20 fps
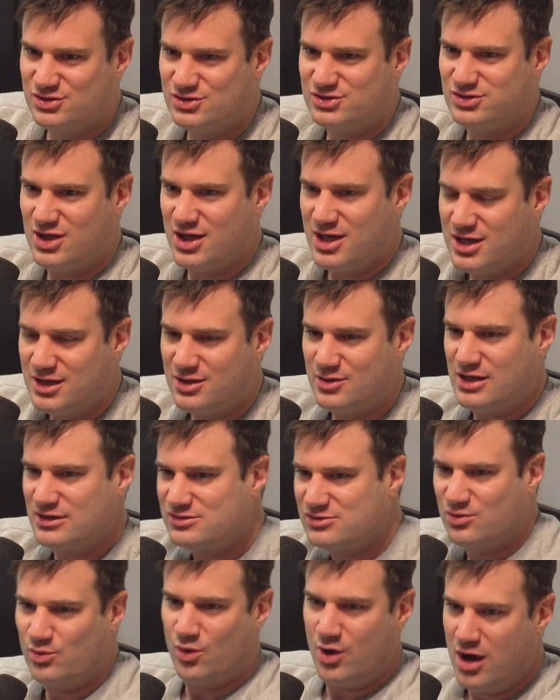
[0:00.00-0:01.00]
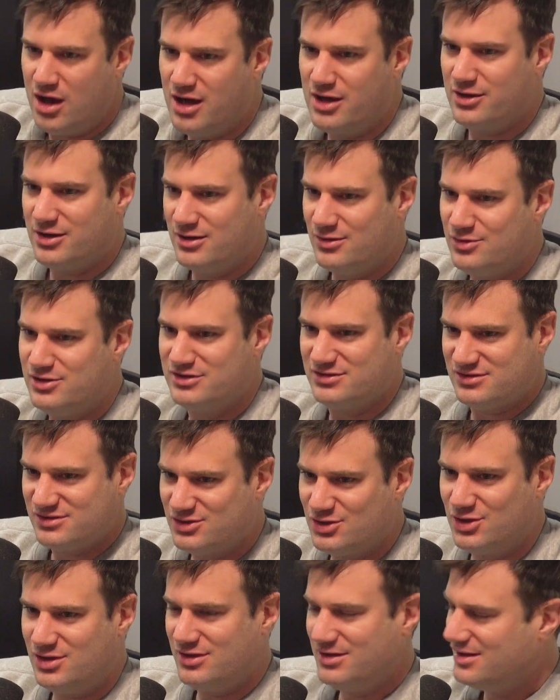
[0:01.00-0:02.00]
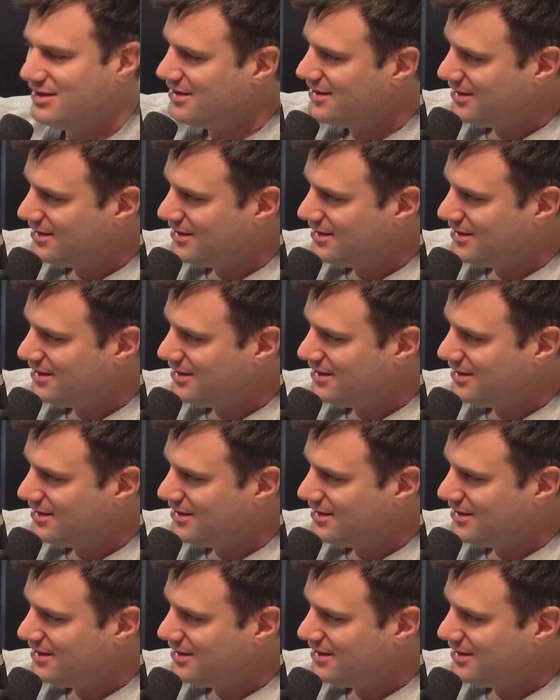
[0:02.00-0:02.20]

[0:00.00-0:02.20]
just like get some water. We can still